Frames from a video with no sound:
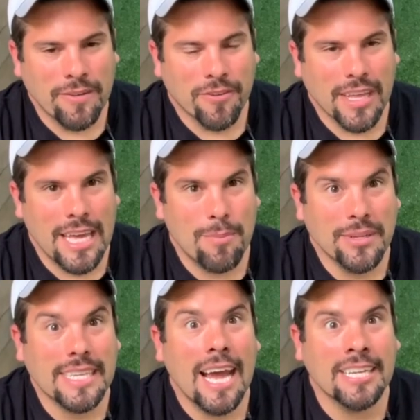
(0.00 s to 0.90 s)
for the hip
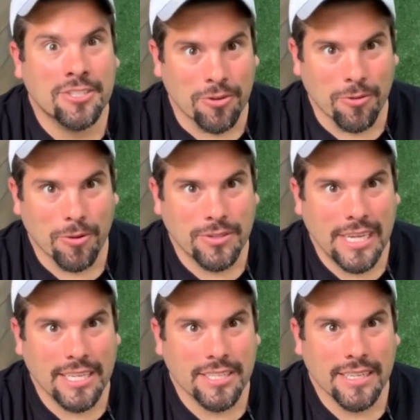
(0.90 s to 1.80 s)
is external
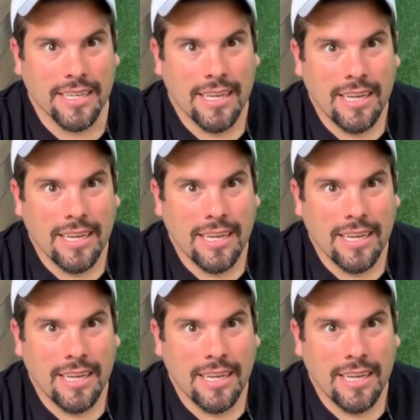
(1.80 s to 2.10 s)
rotation.